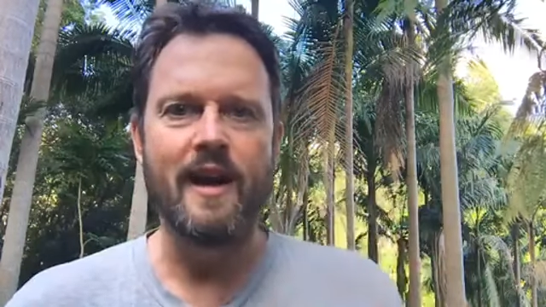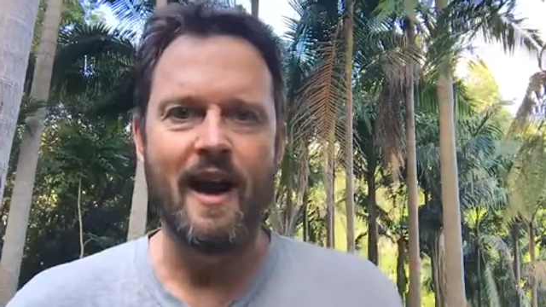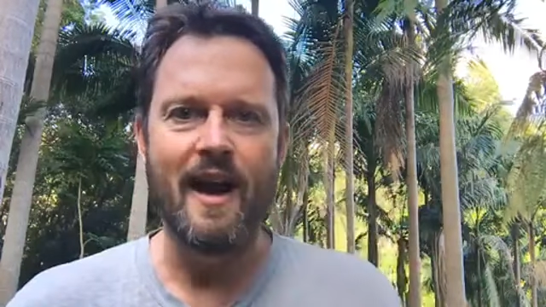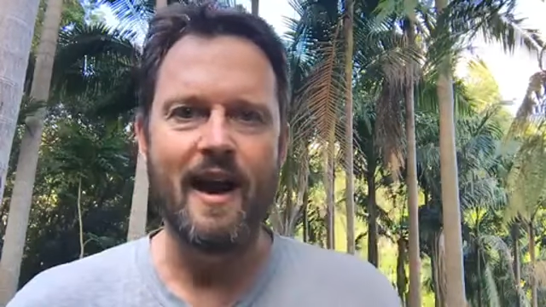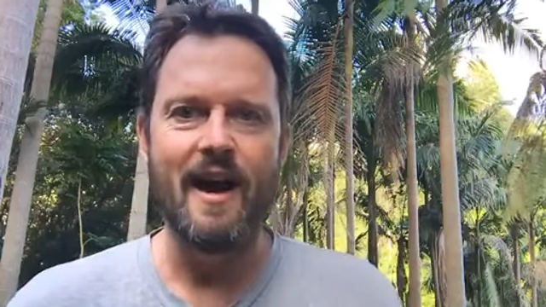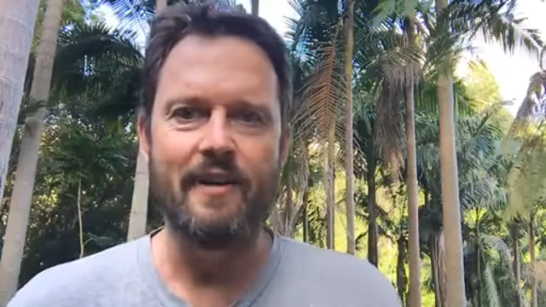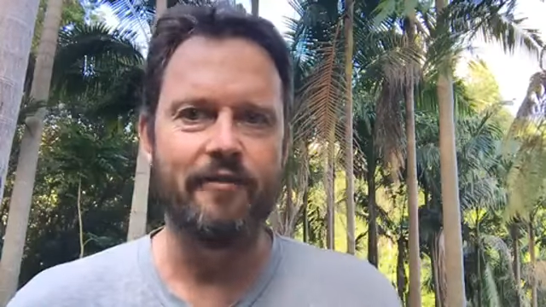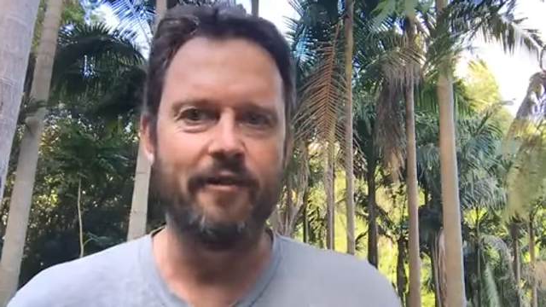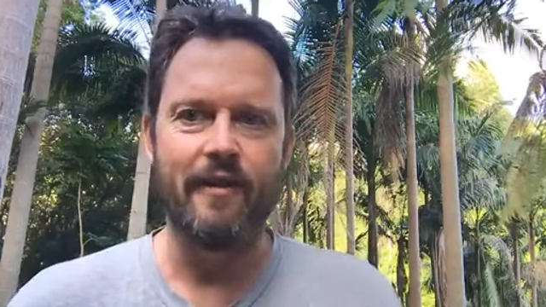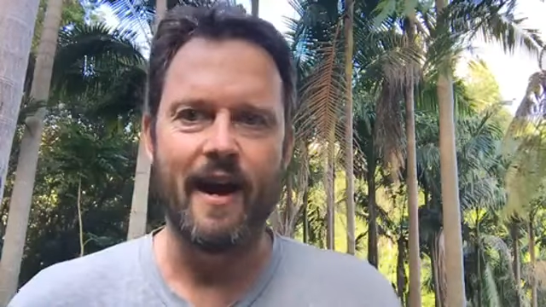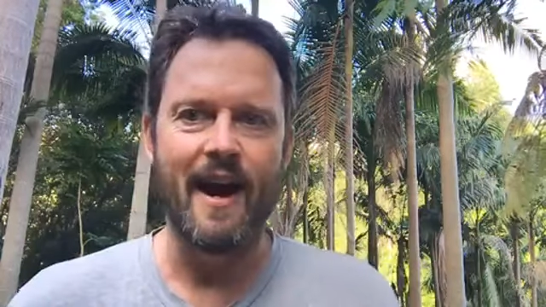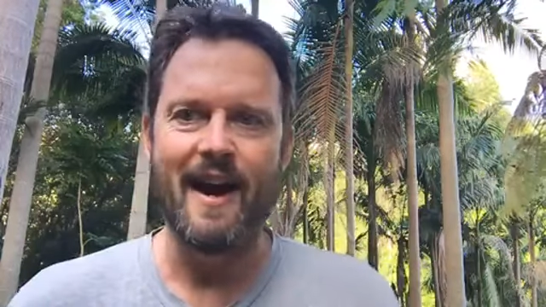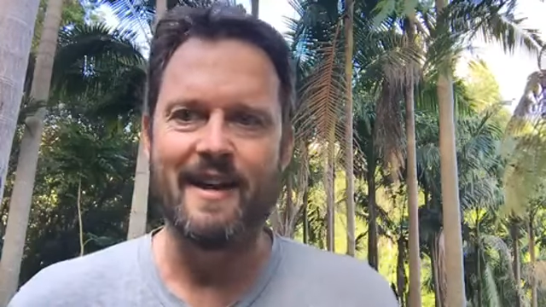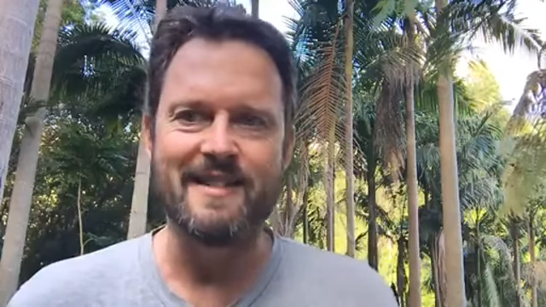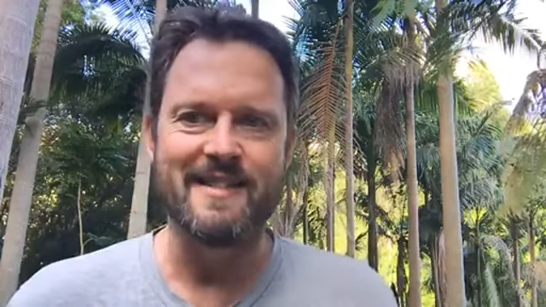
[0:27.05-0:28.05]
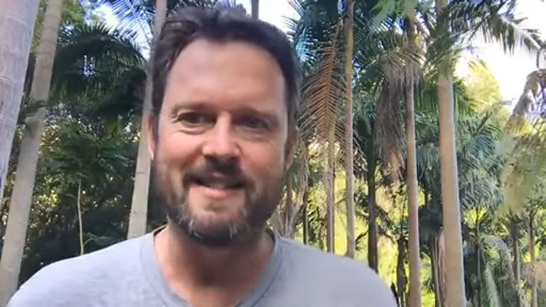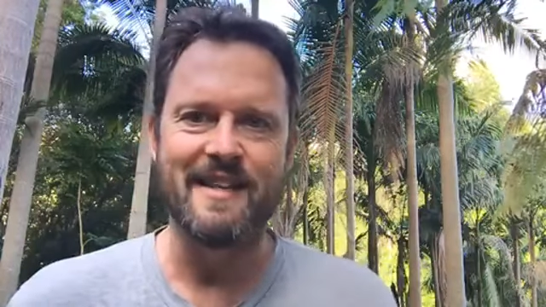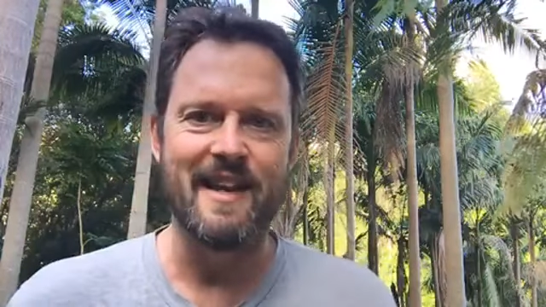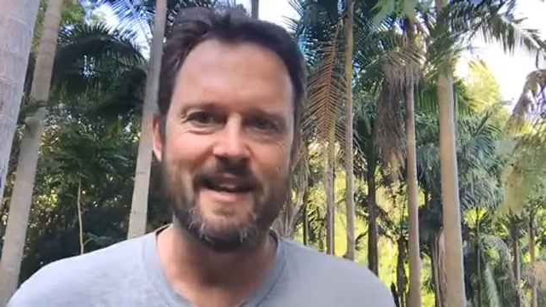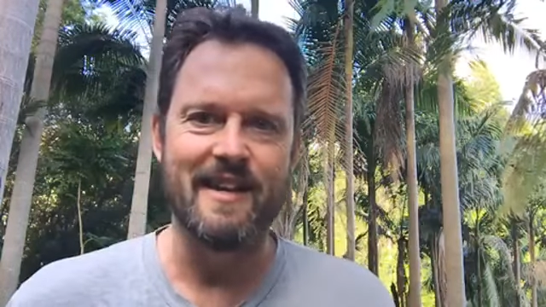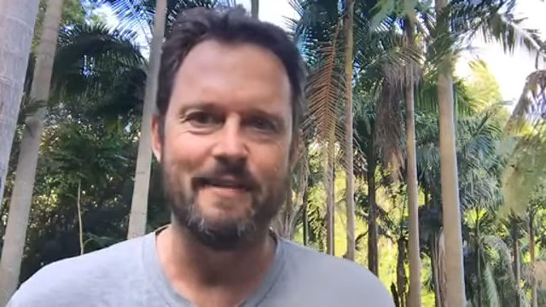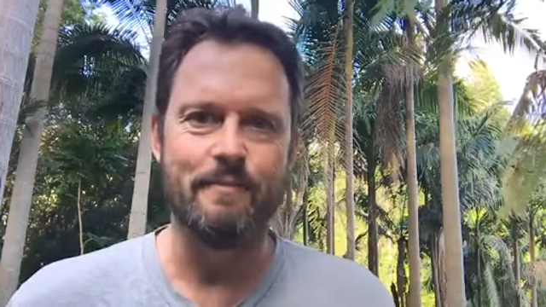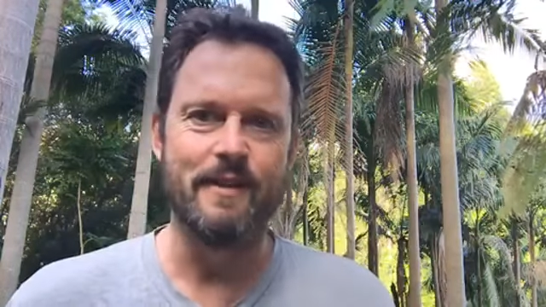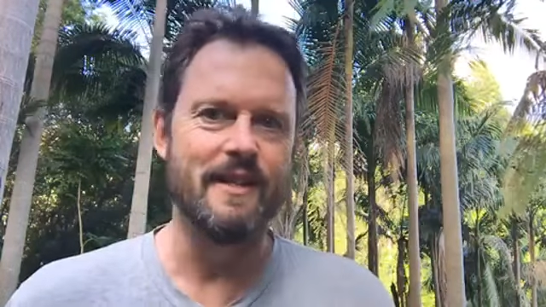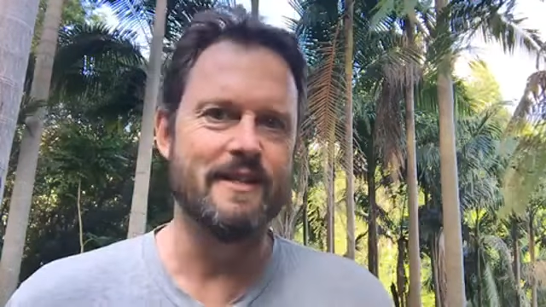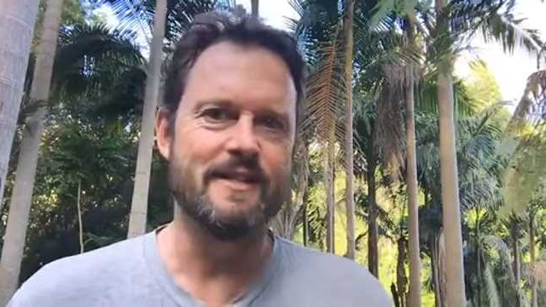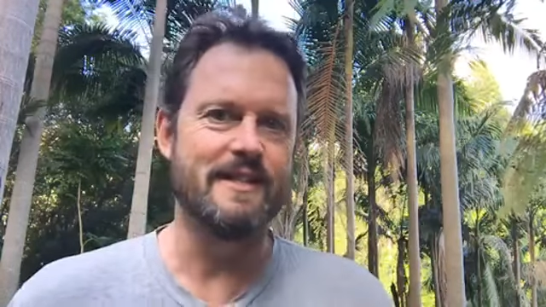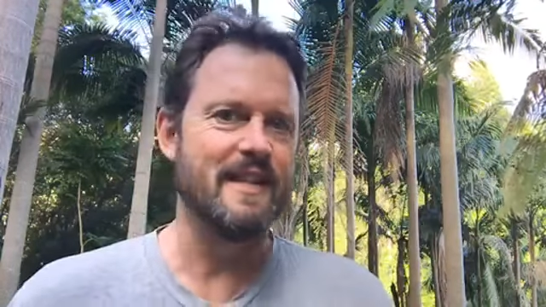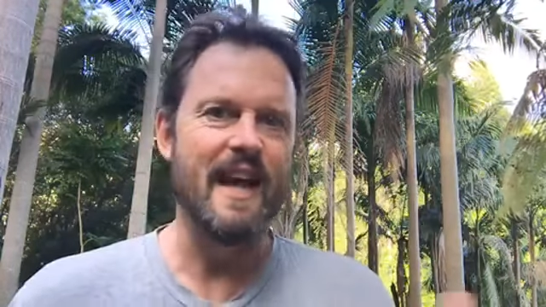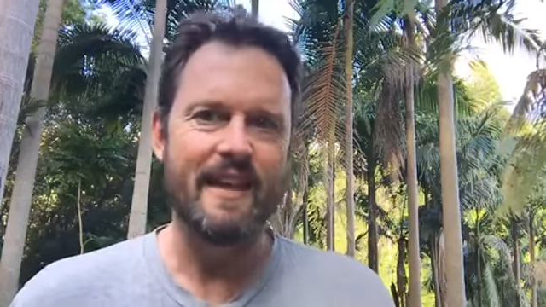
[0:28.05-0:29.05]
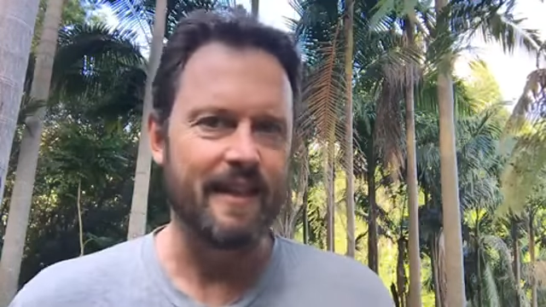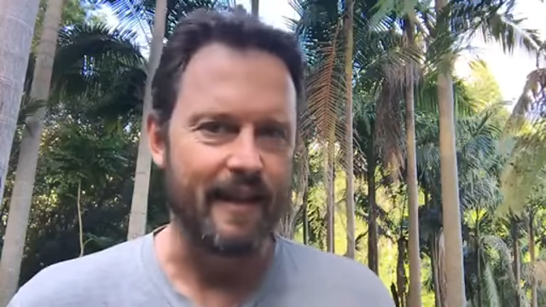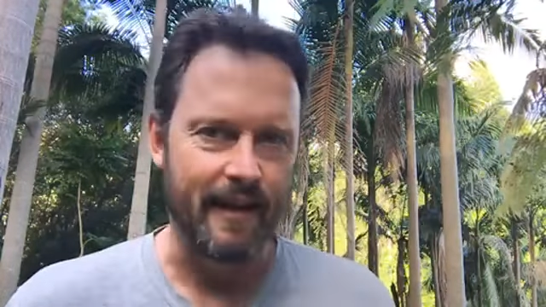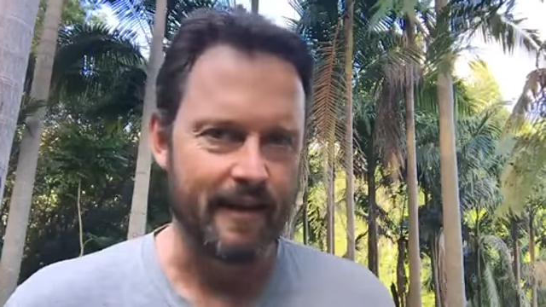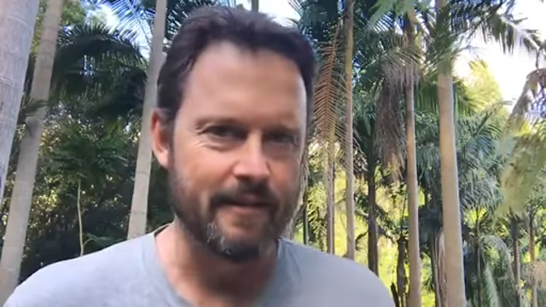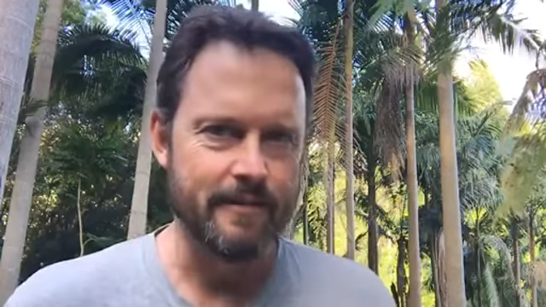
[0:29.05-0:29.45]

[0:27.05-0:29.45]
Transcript: hard for hard's sake means nothing